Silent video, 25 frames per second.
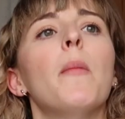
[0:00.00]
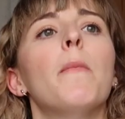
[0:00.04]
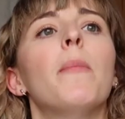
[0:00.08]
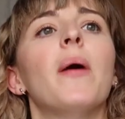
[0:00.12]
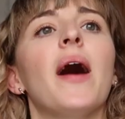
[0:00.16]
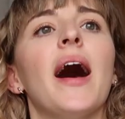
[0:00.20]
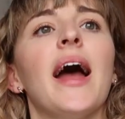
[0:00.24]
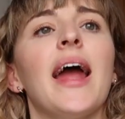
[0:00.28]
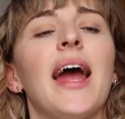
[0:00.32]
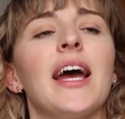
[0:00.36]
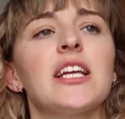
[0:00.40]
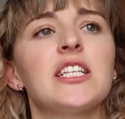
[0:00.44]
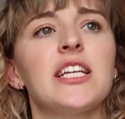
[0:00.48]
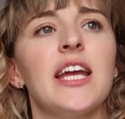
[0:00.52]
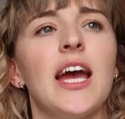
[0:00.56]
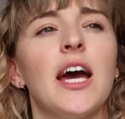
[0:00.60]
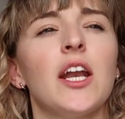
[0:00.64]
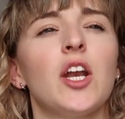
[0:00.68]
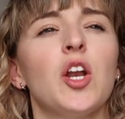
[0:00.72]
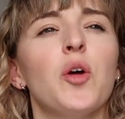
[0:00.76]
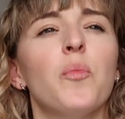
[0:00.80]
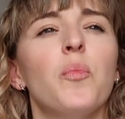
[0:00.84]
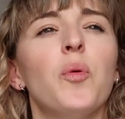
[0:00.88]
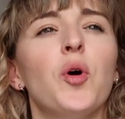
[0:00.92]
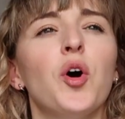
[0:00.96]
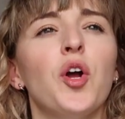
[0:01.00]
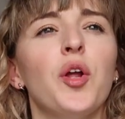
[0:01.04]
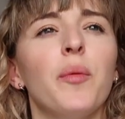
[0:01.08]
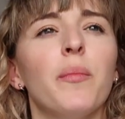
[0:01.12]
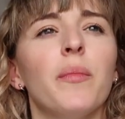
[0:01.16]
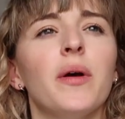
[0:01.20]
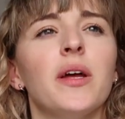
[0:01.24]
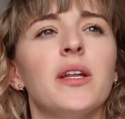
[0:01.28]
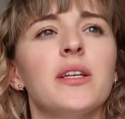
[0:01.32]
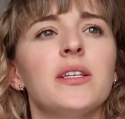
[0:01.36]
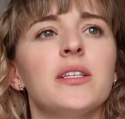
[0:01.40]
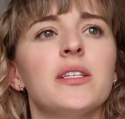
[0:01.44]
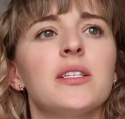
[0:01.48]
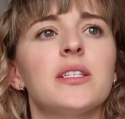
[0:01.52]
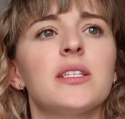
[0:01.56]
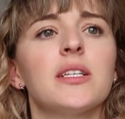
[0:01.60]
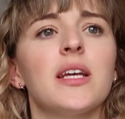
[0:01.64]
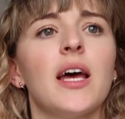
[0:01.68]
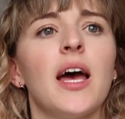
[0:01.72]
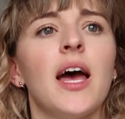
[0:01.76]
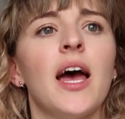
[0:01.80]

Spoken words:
But I actually had an appointment